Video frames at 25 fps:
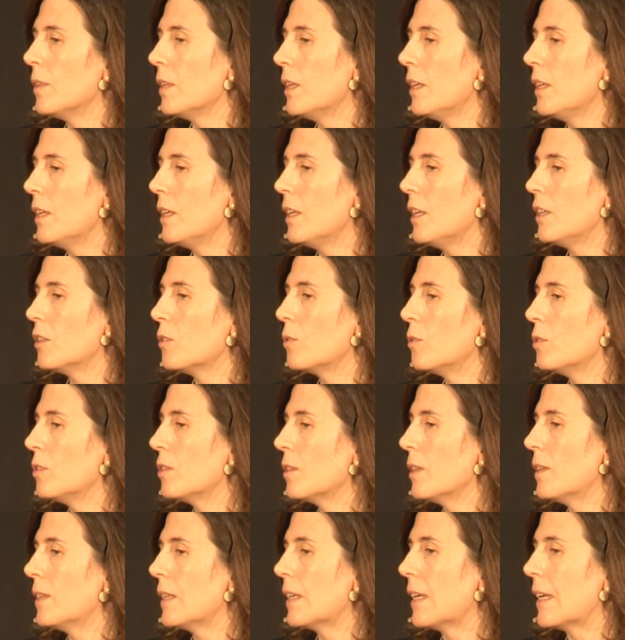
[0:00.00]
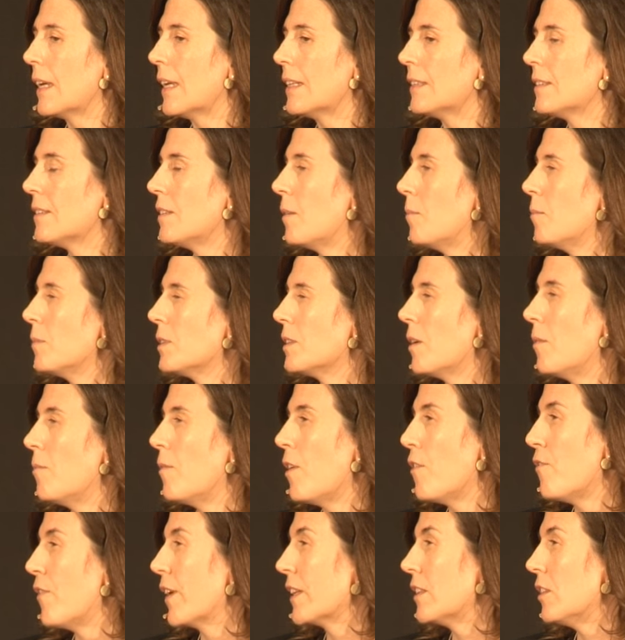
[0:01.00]
it could get
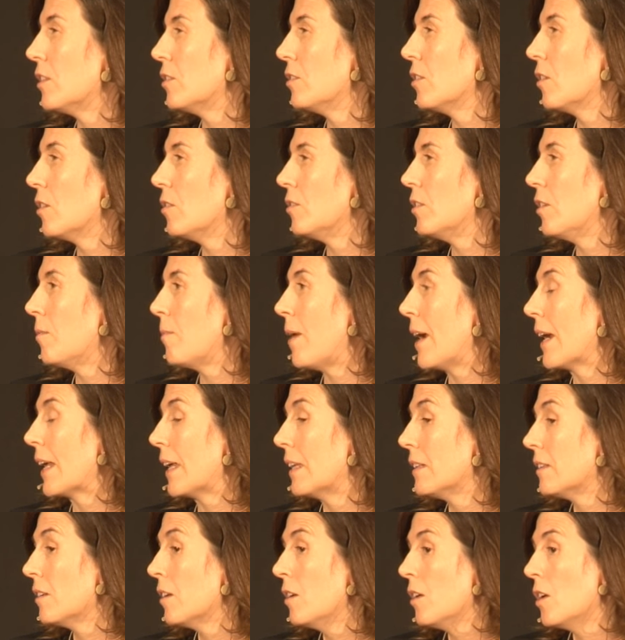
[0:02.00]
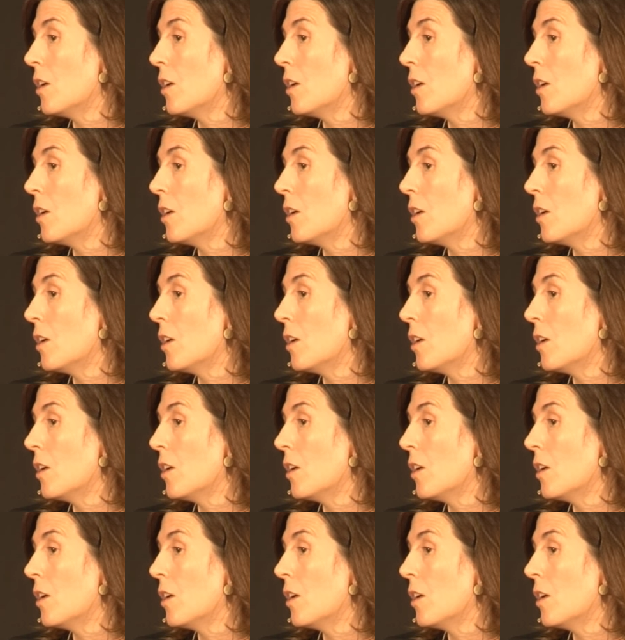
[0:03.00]
some effect on the market.